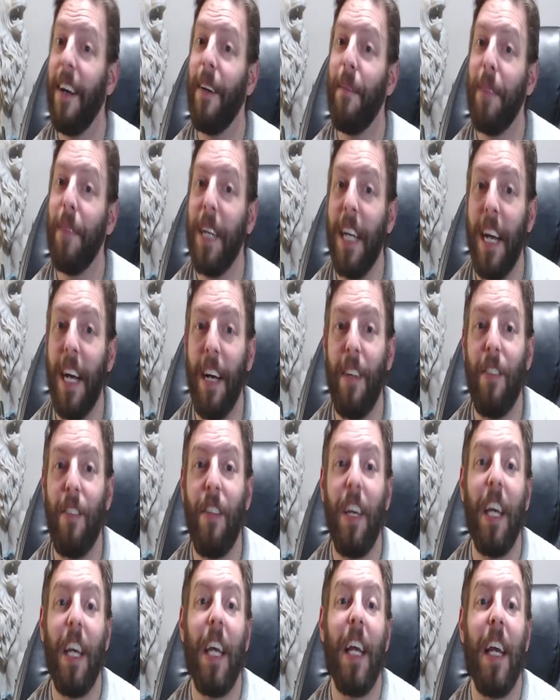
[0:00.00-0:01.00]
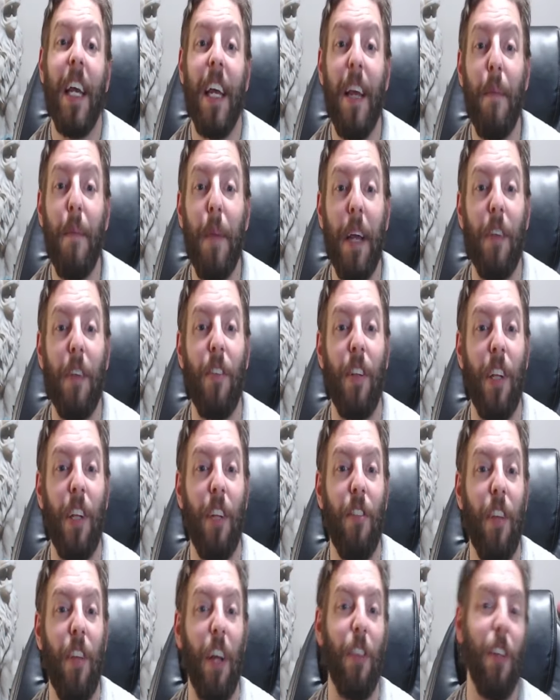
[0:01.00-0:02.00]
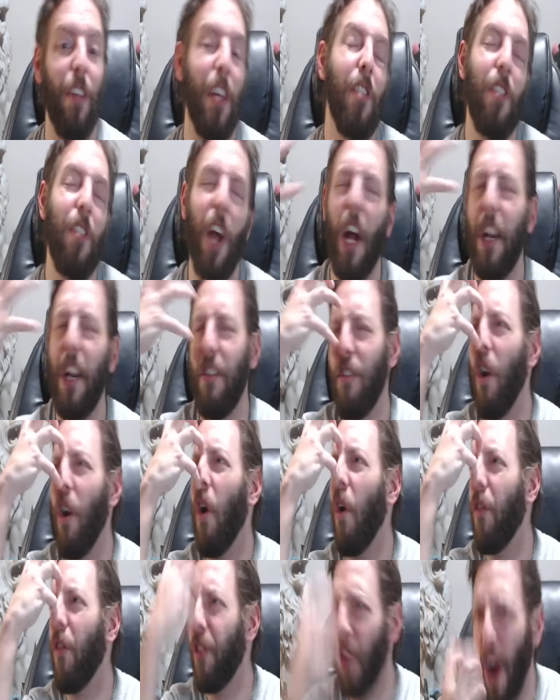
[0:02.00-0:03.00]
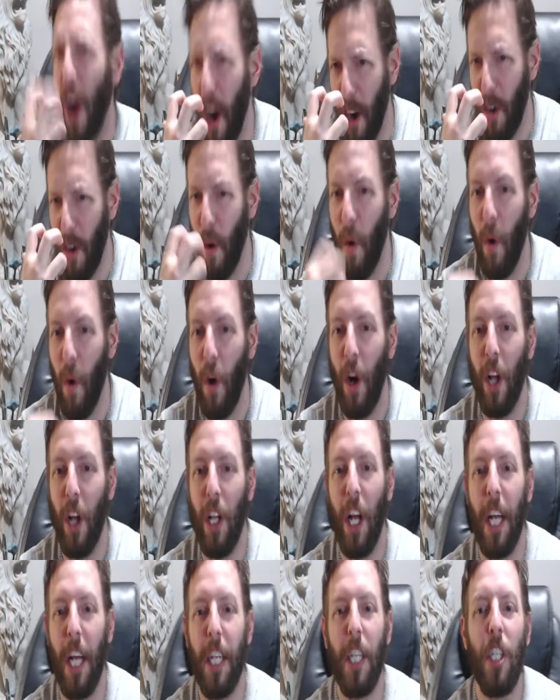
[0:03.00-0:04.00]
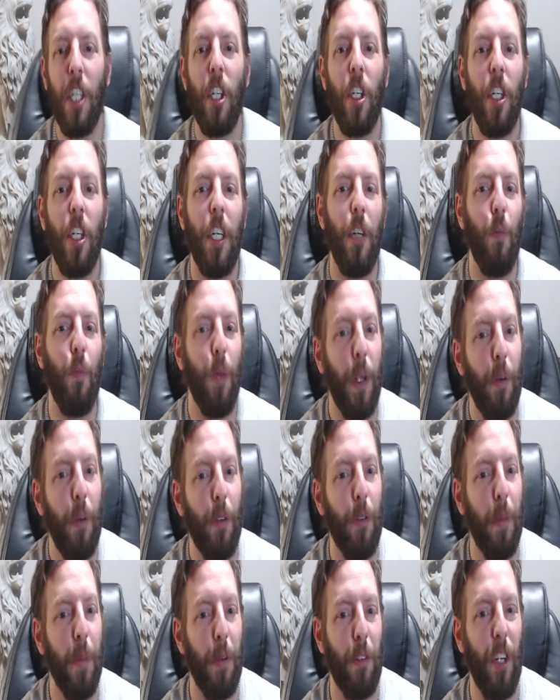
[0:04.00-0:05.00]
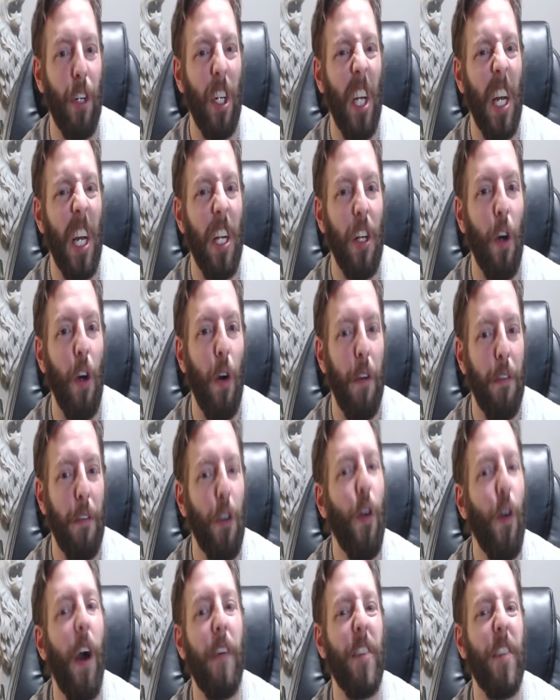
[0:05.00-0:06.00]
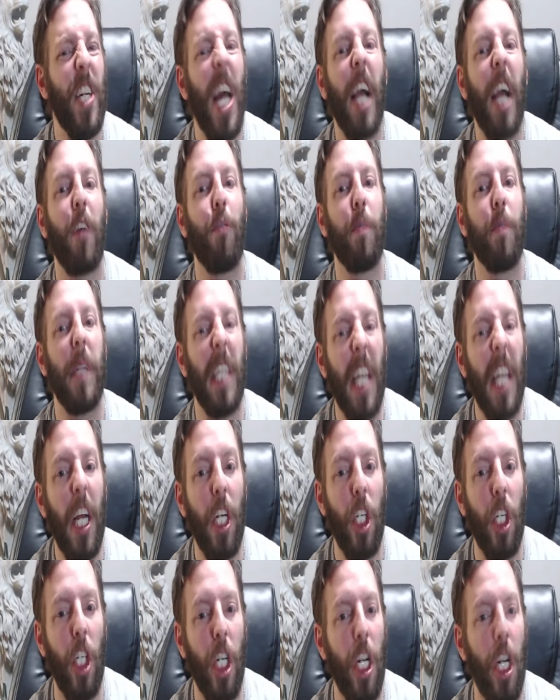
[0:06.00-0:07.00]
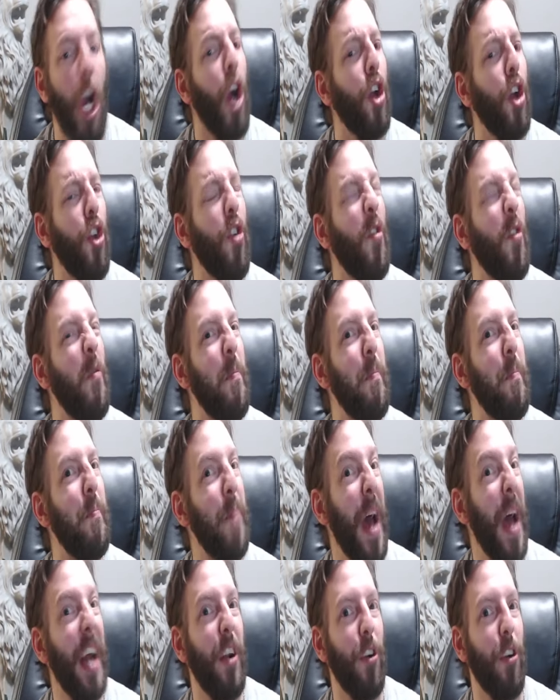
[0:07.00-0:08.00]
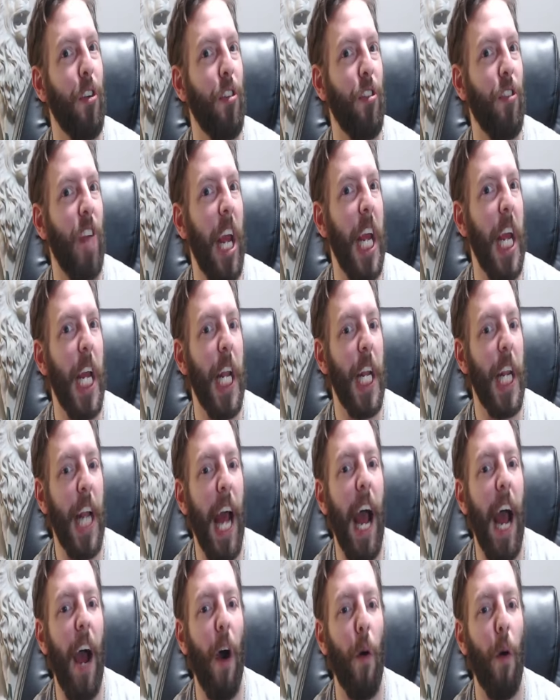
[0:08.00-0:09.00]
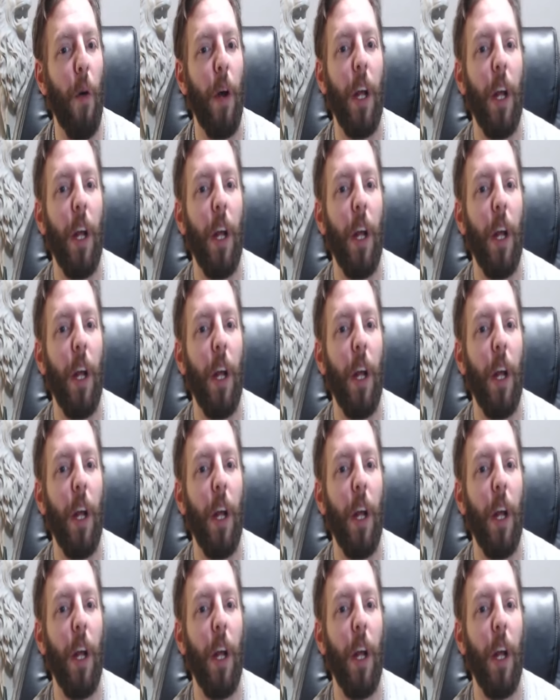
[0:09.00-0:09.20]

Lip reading: Because he basically says he's got his old dark aura, like, we were supposed to lay low. If you have an explanation, you'd better say it now.